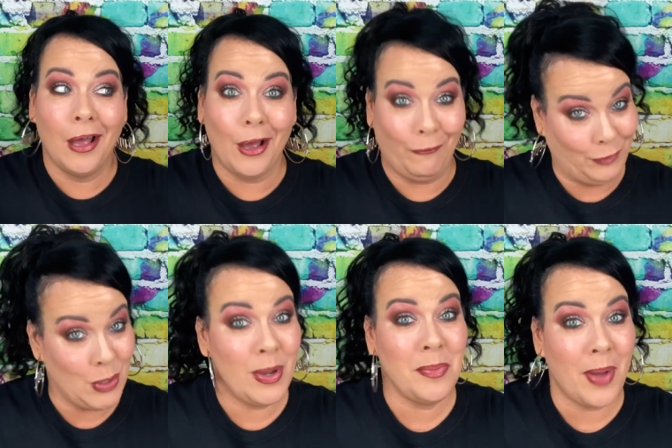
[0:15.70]
a
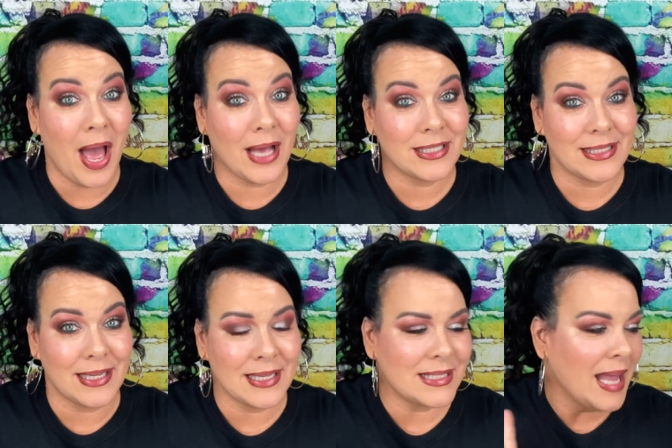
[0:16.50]
few
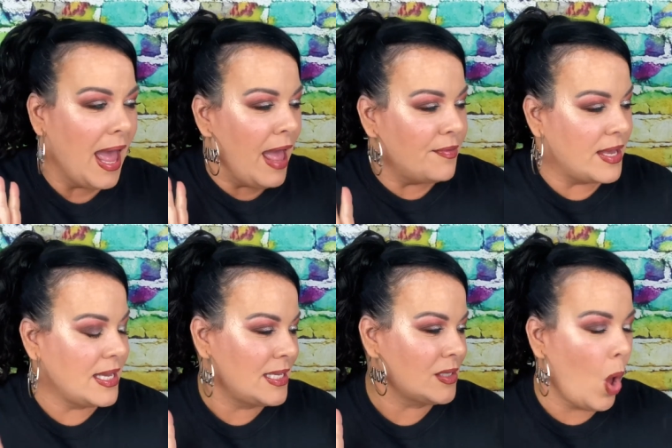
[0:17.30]
unboxings.
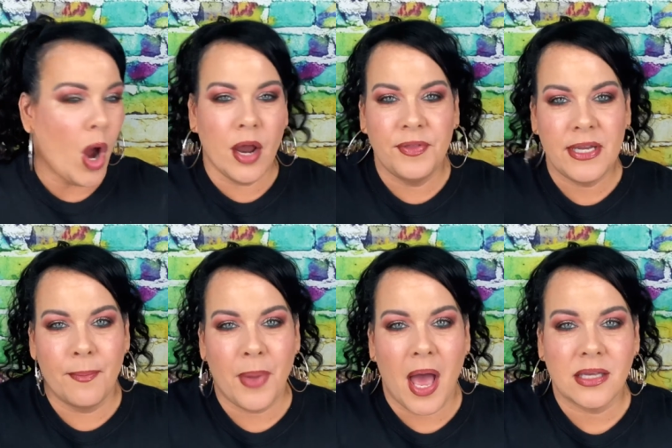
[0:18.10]
These are the
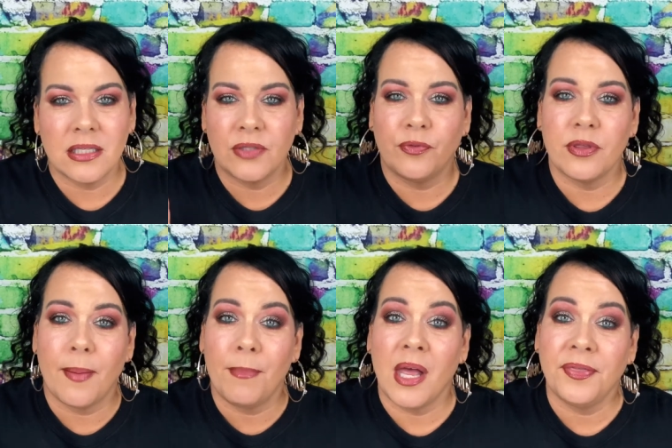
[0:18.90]
unboxings for
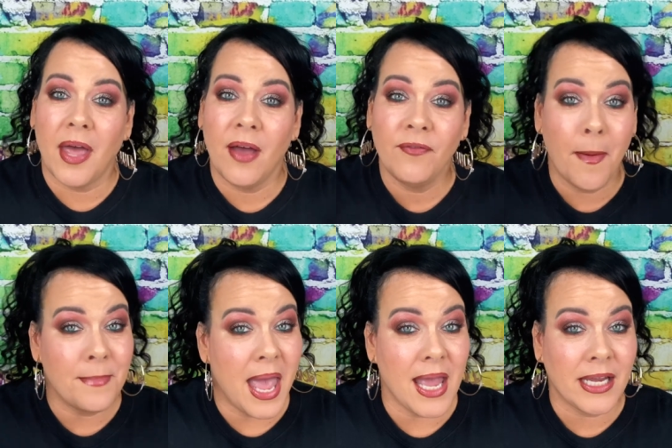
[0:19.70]
the month of
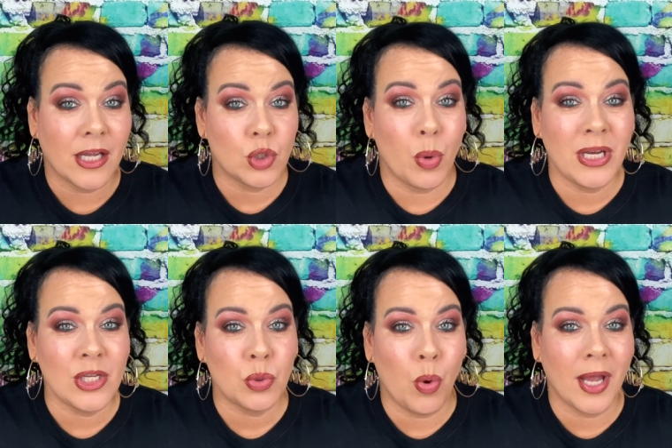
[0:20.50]
May
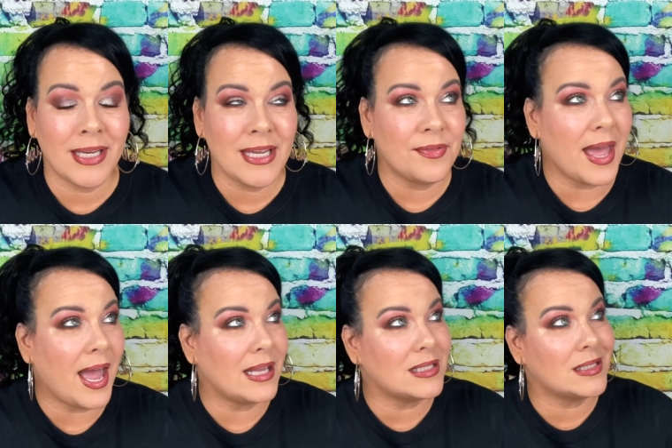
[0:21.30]
2020
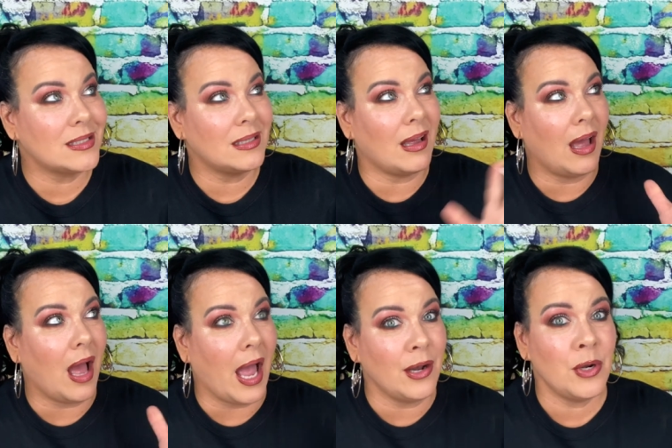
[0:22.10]
that's
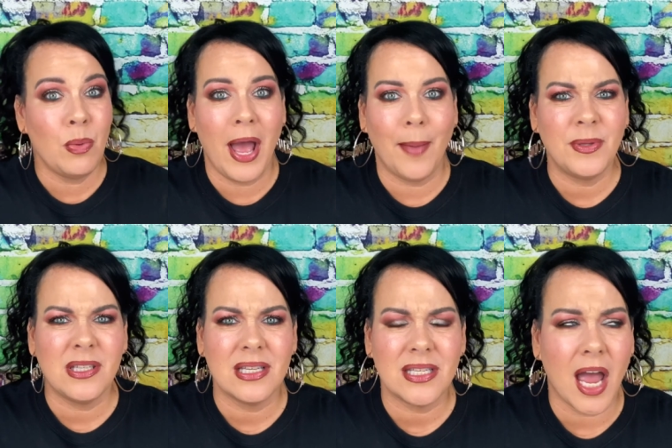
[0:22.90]
I don't know what happened
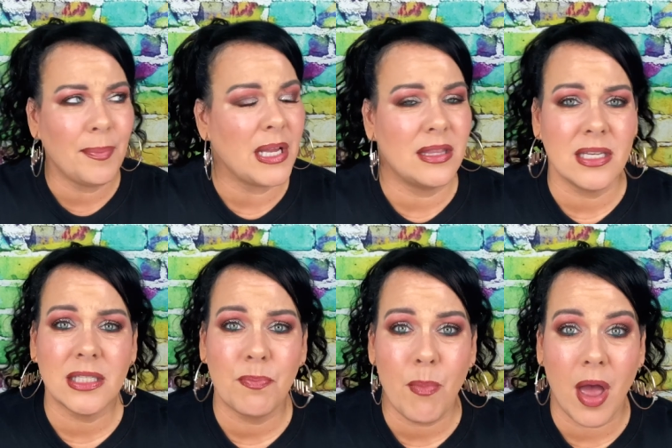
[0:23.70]
to the time. Like
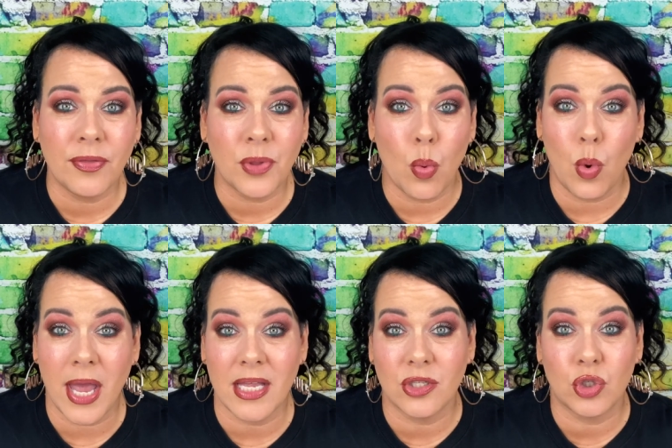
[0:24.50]
this month
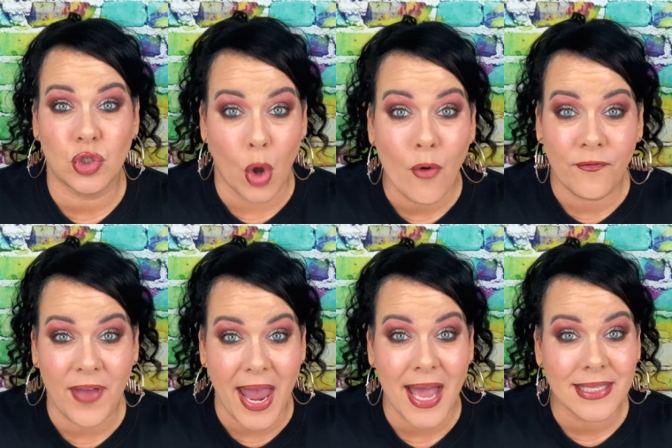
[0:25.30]
went so
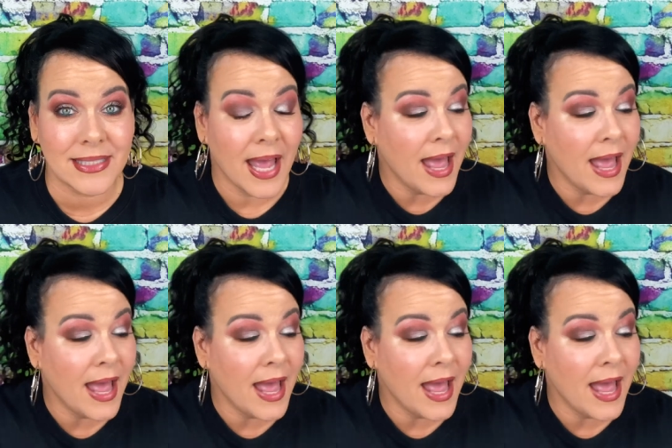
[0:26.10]
fast